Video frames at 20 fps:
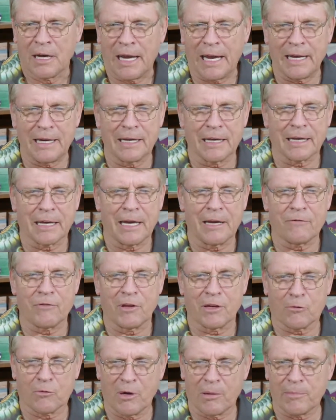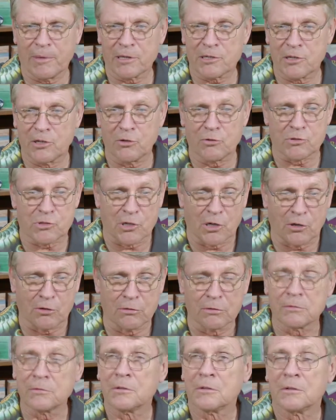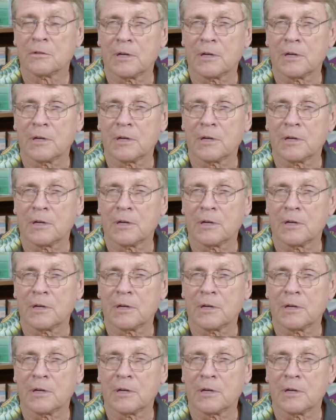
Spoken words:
and he gave the equipment to do so,